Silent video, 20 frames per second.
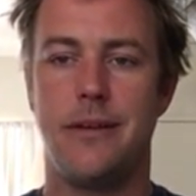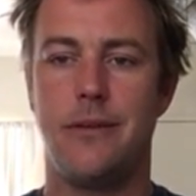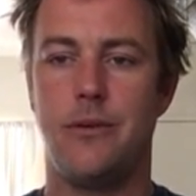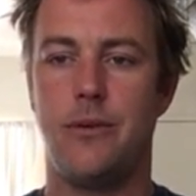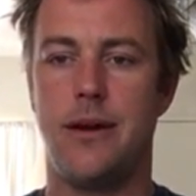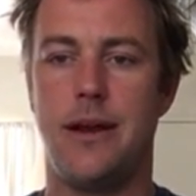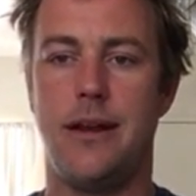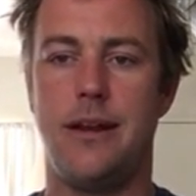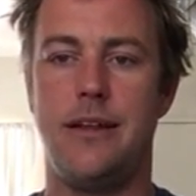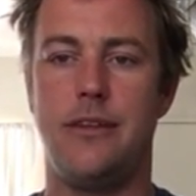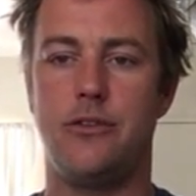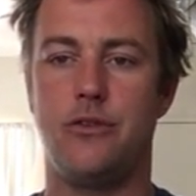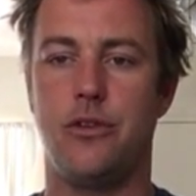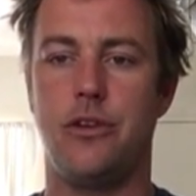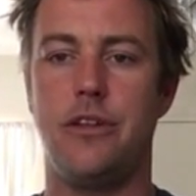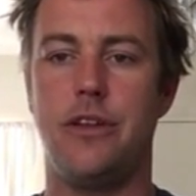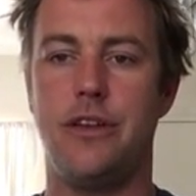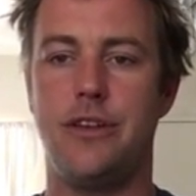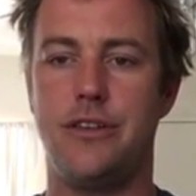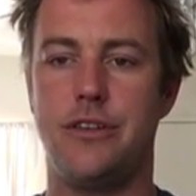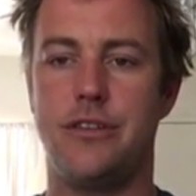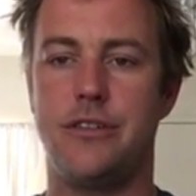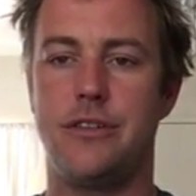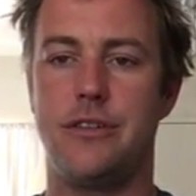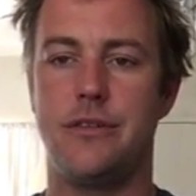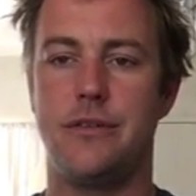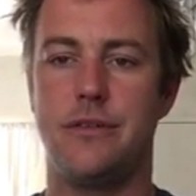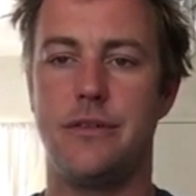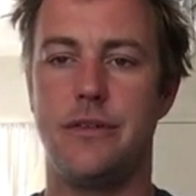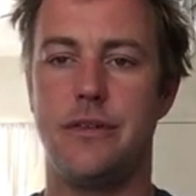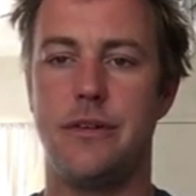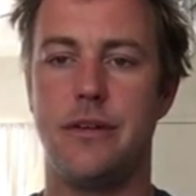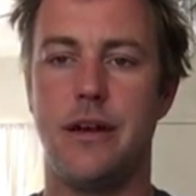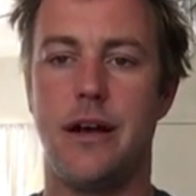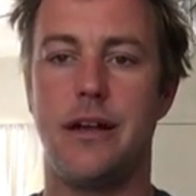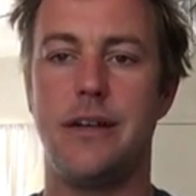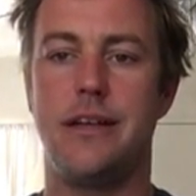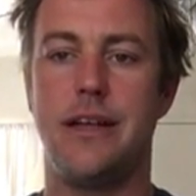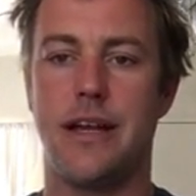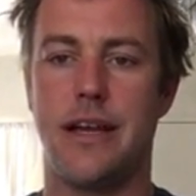when he's really just
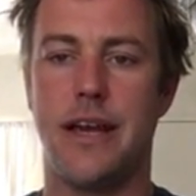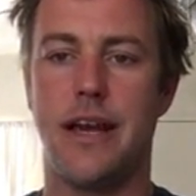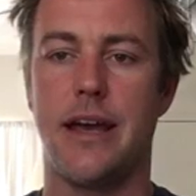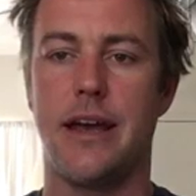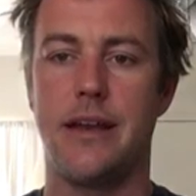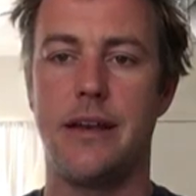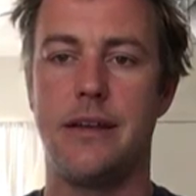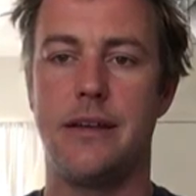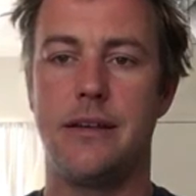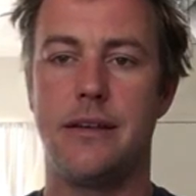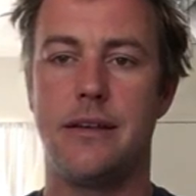a dickhead.